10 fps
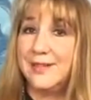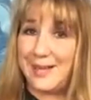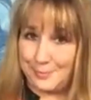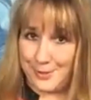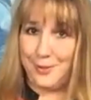
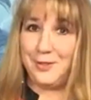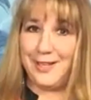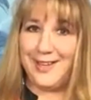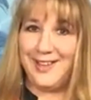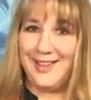
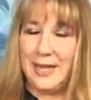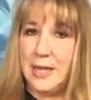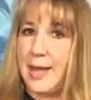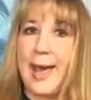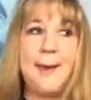Absolutely.
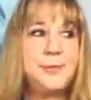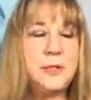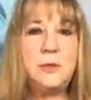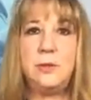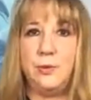
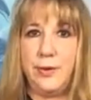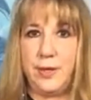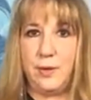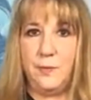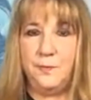Absolutely
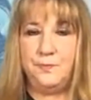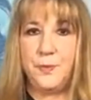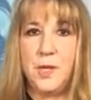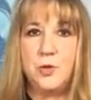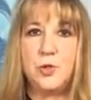real.
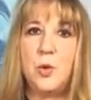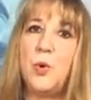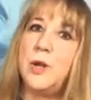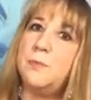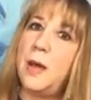So
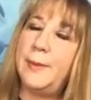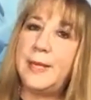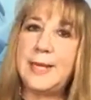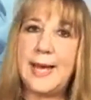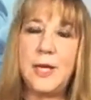what did Mommy
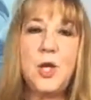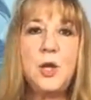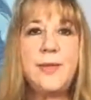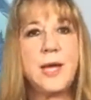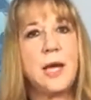and Daddy
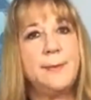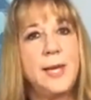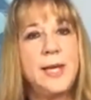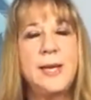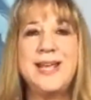do? They come
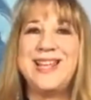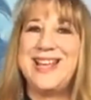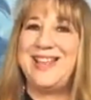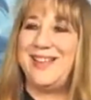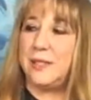in
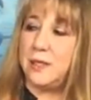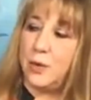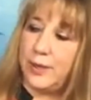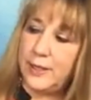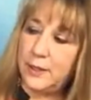and they said,
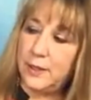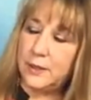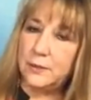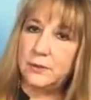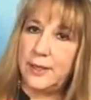no, honey,
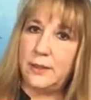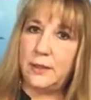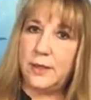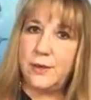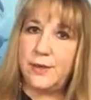look. They
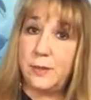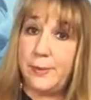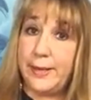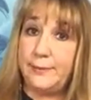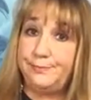look underneath the
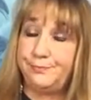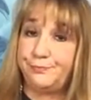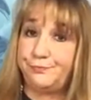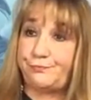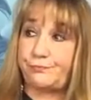bed.
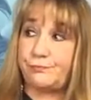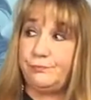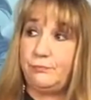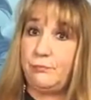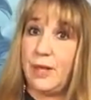
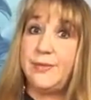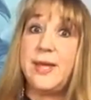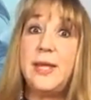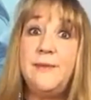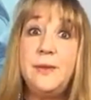
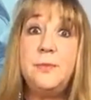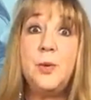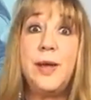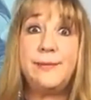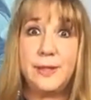They give them
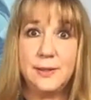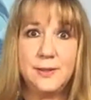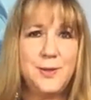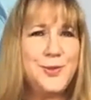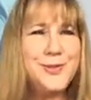new
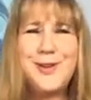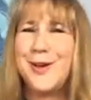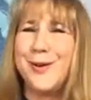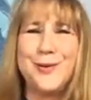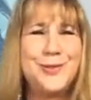evidence. There's
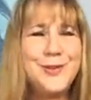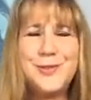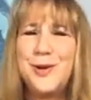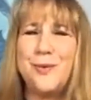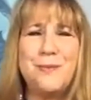no
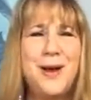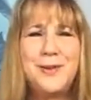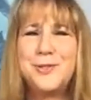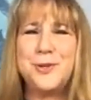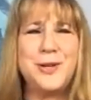
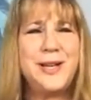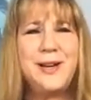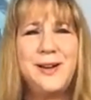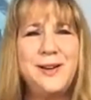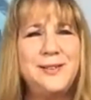monster
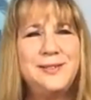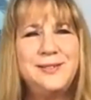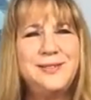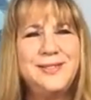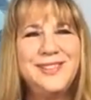here.
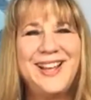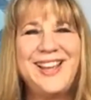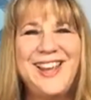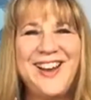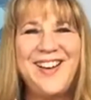Hey,
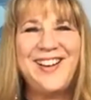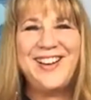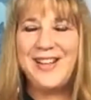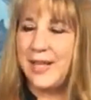Karen.